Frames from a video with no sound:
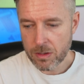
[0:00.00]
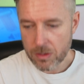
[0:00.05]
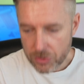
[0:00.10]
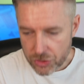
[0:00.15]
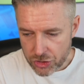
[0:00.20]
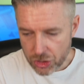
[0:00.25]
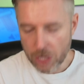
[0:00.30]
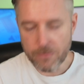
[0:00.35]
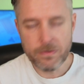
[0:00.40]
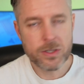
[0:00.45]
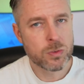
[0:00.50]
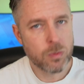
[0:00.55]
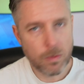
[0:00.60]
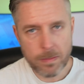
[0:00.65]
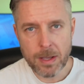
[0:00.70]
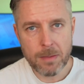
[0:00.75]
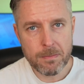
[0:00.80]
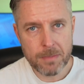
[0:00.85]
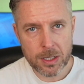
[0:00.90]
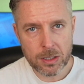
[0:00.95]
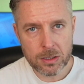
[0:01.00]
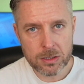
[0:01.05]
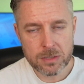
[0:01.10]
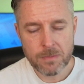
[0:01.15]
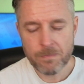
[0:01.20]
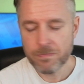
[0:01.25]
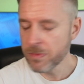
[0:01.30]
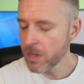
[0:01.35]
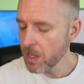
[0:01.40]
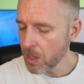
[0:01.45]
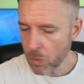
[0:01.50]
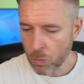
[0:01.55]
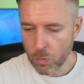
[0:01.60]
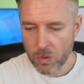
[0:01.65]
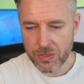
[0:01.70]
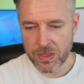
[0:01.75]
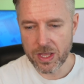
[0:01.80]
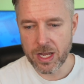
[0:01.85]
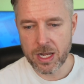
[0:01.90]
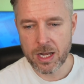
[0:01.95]
servers were being built
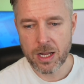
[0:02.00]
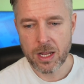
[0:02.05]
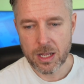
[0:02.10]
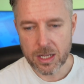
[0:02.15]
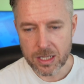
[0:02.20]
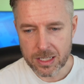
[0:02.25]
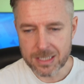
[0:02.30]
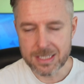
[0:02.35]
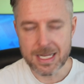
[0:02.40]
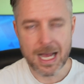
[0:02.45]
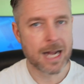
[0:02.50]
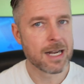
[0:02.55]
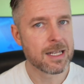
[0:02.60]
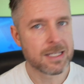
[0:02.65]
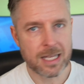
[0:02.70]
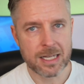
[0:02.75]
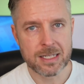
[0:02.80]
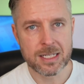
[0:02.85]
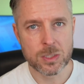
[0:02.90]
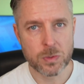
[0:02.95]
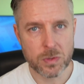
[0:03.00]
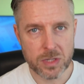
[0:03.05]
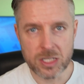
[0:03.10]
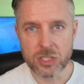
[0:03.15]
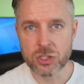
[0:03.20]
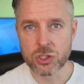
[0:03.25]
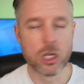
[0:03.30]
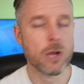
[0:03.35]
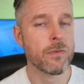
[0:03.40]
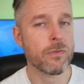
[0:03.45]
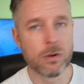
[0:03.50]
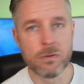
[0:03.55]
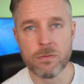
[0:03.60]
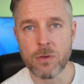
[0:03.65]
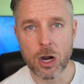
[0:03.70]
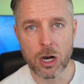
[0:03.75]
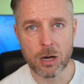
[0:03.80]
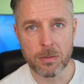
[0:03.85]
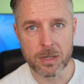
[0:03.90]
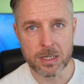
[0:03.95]
within data centers, within server
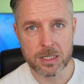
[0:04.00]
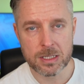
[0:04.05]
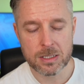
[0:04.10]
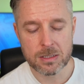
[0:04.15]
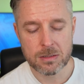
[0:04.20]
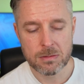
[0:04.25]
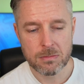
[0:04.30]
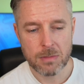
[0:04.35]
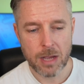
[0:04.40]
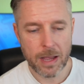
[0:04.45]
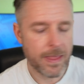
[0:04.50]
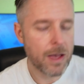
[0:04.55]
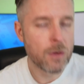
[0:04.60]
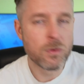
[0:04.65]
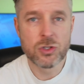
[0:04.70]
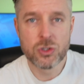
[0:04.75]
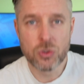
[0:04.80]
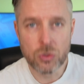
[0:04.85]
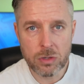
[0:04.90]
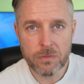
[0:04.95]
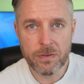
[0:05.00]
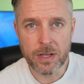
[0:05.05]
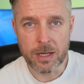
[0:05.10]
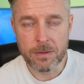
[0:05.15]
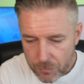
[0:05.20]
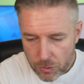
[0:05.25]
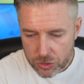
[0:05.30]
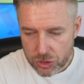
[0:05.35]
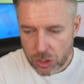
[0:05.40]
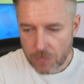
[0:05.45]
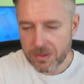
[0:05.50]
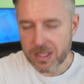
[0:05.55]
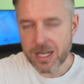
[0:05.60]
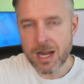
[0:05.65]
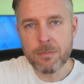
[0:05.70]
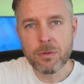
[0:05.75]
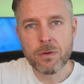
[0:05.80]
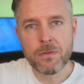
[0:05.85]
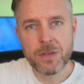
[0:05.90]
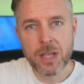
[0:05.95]
environments, and that was sort of it. Of course, over the
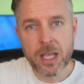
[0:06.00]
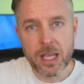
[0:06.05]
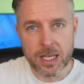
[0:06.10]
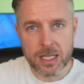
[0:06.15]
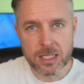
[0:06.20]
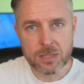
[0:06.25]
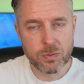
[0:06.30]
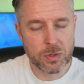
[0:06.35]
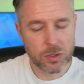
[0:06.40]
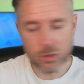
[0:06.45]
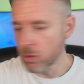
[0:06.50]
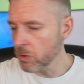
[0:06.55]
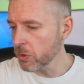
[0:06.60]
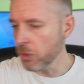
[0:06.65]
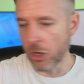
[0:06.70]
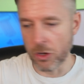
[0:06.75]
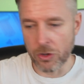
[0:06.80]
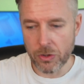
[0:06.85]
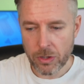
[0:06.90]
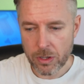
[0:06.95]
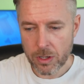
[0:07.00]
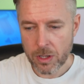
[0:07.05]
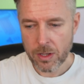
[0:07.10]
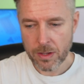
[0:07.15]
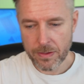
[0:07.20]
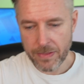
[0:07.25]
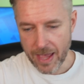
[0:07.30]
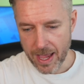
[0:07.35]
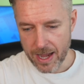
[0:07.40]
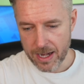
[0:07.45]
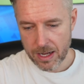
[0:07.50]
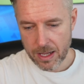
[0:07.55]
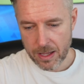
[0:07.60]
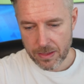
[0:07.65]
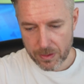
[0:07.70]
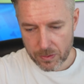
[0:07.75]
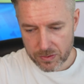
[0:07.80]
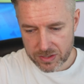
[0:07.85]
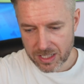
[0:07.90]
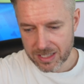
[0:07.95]
number of years, we all know that
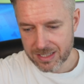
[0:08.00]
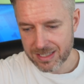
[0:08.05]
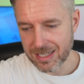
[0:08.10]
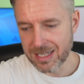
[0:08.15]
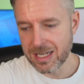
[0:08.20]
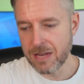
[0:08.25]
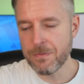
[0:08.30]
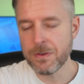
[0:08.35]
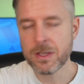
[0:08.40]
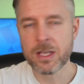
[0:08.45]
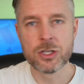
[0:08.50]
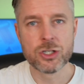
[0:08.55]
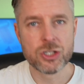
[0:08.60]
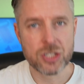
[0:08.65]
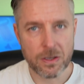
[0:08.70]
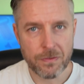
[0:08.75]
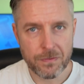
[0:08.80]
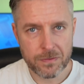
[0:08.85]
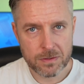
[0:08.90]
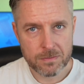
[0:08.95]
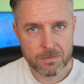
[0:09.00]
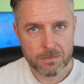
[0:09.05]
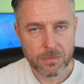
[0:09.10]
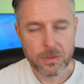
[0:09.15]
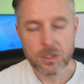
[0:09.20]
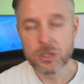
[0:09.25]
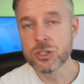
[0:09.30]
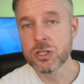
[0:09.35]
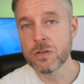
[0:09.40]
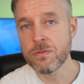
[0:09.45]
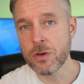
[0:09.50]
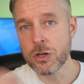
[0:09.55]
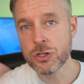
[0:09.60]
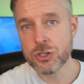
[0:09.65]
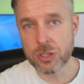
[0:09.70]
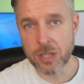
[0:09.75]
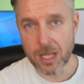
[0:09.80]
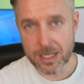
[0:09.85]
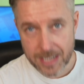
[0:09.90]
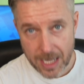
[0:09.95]
there was a significant shift to
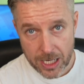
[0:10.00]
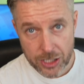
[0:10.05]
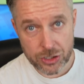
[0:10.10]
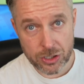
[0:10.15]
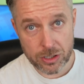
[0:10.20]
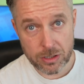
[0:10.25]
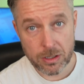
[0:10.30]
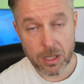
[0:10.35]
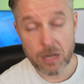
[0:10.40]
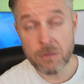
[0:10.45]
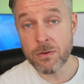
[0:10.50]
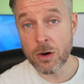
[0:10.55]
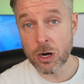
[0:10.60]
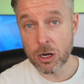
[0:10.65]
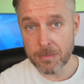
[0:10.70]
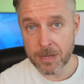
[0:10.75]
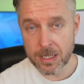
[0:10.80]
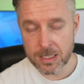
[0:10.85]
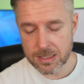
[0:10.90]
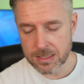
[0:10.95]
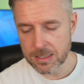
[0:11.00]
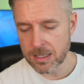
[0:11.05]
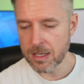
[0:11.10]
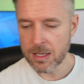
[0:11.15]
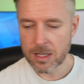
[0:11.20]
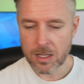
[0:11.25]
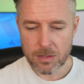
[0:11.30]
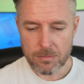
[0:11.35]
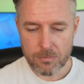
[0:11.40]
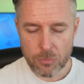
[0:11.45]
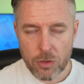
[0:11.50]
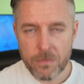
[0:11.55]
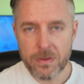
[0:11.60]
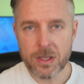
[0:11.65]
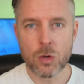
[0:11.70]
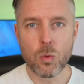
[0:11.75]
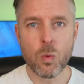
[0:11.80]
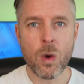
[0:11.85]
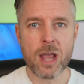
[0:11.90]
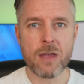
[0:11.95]
virtualization environments, moving
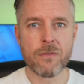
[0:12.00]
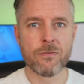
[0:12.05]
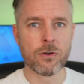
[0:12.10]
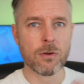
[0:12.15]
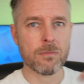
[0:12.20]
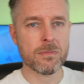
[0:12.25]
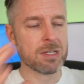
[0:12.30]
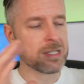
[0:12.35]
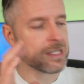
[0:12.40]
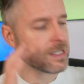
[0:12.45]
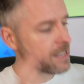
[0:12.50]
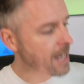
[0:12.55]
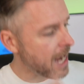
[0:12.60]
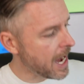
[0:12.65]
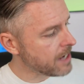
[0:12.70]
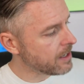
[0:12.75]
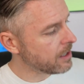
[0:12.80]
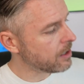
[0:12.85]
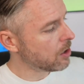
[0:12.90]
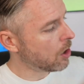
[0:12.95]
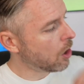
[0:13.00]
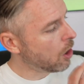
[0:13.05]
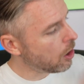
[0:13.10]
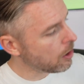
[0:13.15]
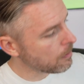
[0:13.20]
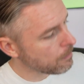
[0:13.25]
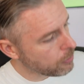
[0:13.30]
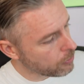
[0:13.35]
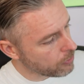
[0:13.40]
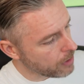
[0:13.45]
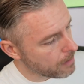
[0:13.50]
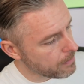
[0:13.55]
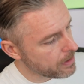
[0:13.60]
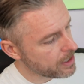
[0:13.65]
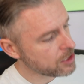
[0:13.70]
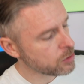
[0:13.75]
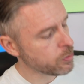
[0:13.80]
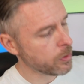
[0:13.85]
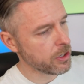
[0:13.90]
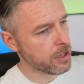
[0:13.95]
away from the standard
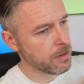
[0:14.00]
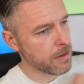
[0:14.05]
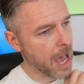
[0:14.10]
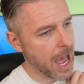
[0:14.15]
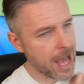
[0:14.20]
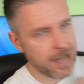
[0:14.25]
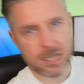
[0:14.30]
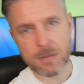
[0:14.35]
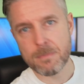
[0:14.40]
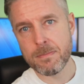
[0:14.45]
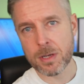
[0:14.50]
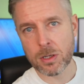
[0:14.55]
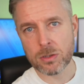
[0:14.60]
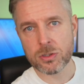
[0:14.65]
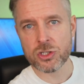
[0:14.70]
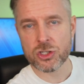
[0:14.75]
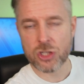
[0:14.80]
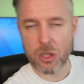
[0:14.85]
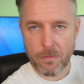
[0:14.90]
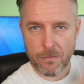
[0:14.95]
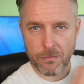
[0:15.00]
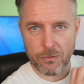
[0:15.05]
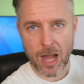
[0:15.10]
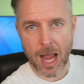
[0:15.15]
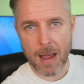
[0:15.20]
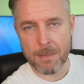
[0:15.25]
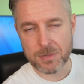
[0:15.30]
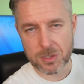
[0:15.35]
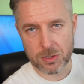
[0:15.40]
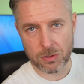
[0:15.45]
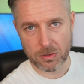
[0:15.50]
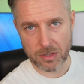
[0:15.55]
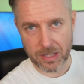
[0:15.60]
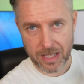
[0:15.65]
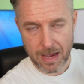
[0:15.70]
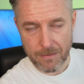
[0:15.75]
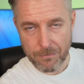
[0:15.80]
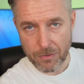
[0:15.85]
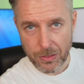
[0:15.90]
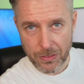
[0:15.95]
on-premise where you had to build the server for
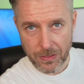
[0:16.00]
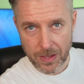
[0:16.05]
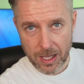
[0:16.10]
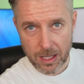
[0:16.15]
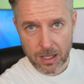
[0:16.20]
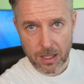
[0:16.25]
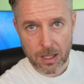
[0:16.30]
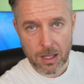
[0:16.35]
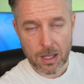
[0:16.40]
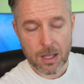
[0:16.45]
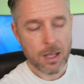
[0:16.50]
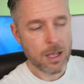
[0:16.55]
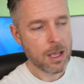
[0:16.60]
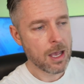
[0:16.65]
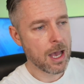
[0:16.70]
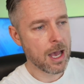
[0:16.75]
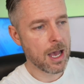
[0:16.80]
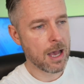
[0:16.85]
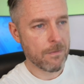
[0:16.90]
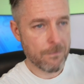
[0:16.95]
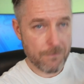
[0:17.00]
absolutely everything uh,